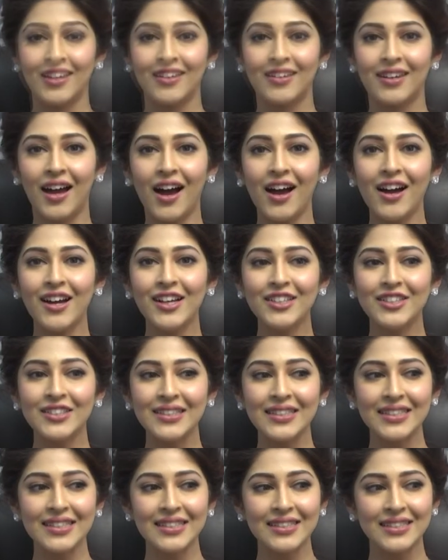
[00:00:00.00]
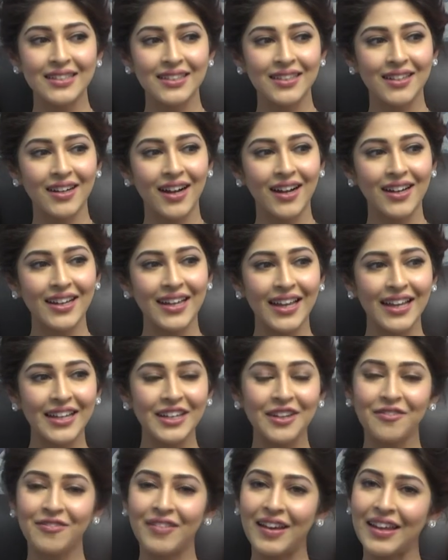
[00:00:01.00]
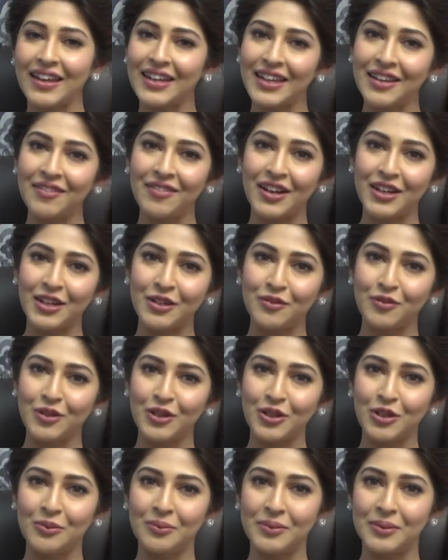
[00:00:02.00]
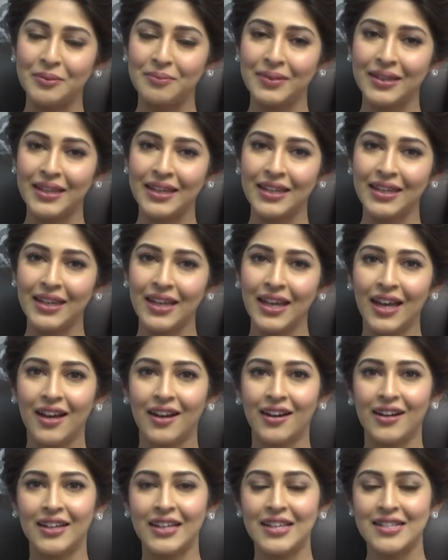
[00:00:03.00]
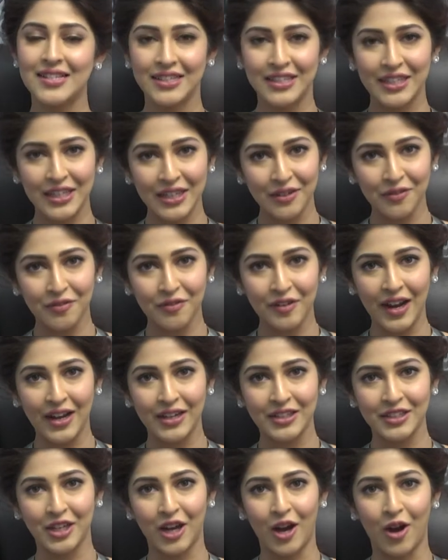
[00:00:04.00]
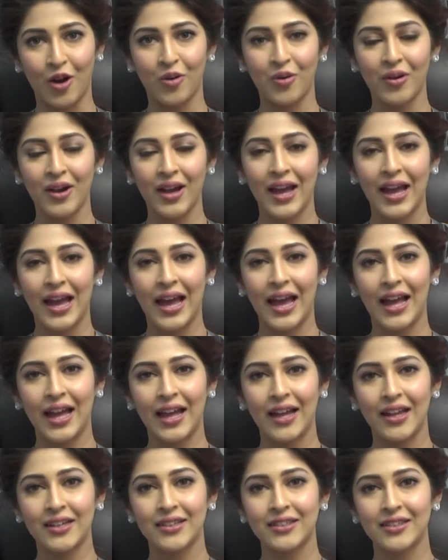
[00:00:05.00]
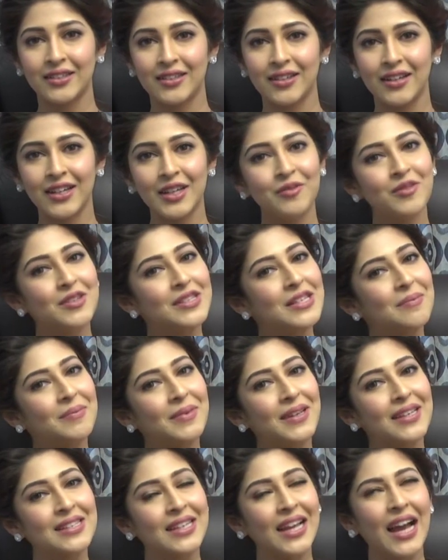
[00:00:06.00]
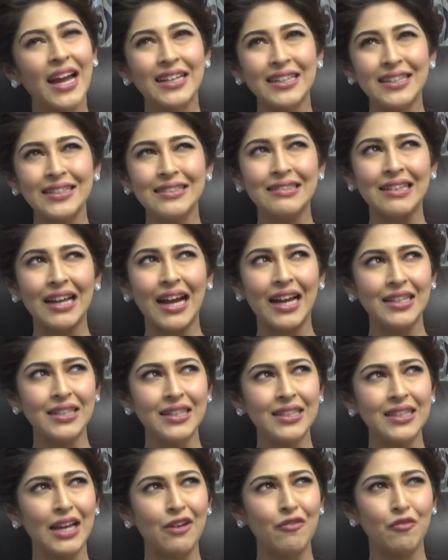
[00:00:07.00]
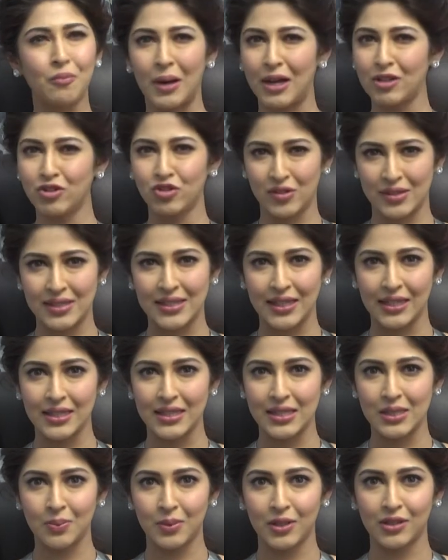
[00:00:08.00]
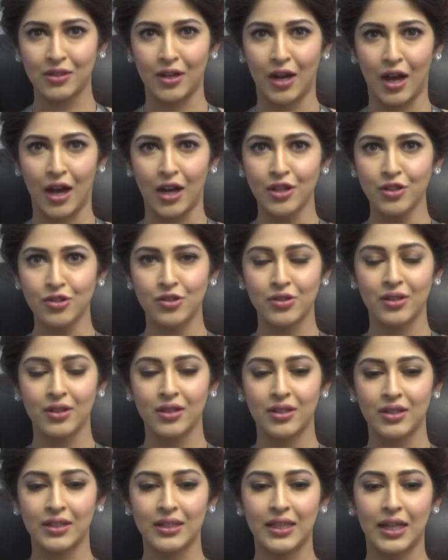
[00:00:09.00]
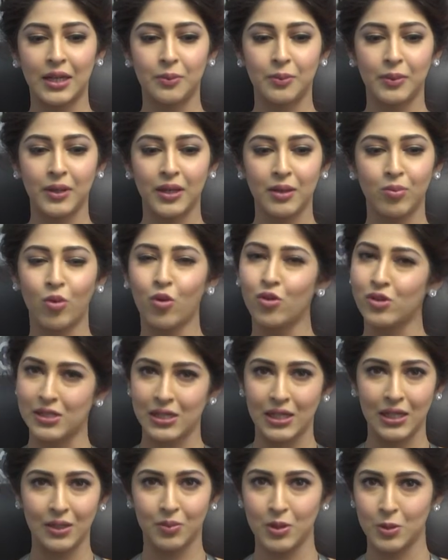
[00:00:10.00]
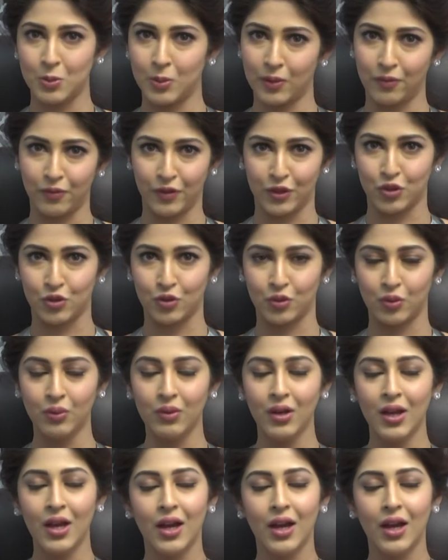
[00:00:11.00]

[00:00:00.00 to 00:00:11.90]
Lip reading: Raj is again a very wonderful human being. He's a dear friend now, and it was amazing. I didn't have much scenes with Raj that way. Mostly it was with Vishnu,